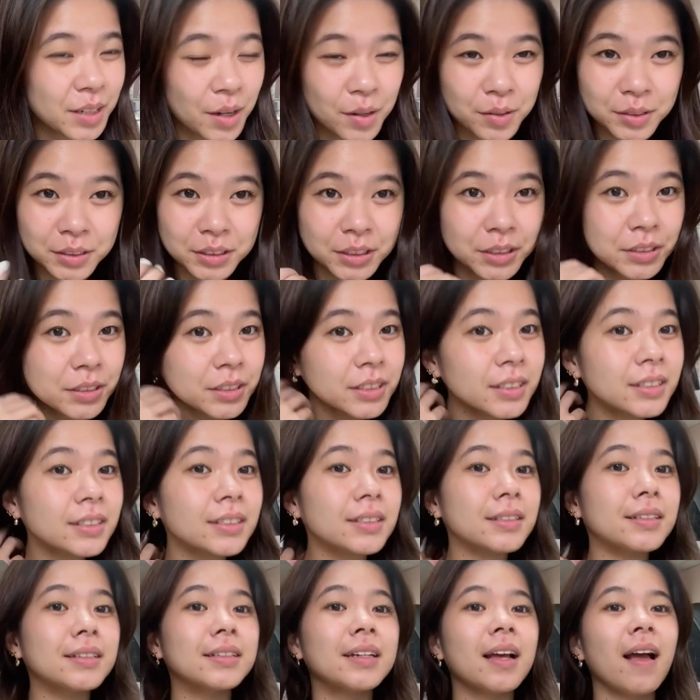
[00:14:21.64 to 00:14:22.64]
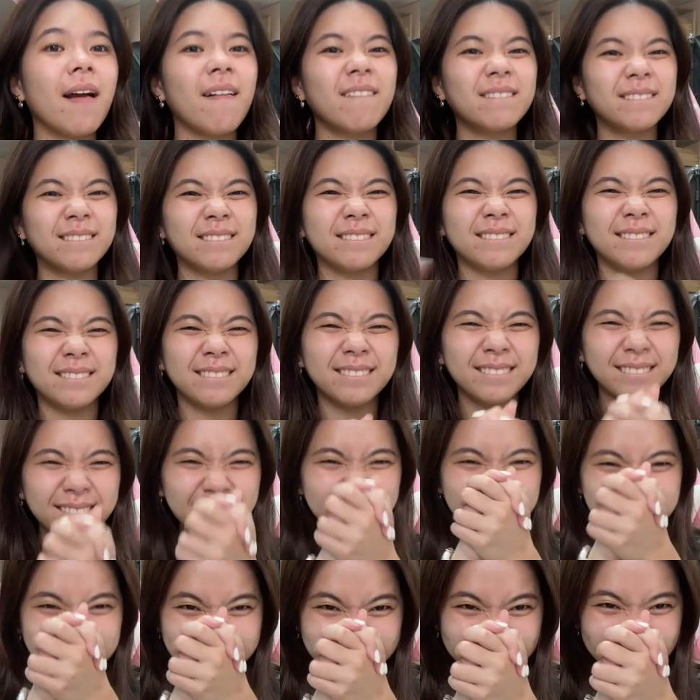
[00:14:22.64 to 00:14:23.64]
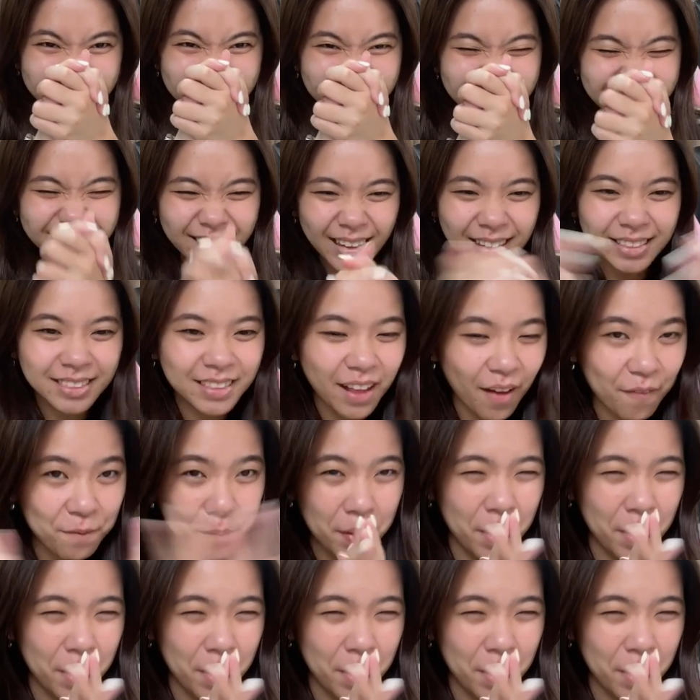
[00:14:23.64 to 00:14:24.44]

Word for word: Don't you just... Ah, I love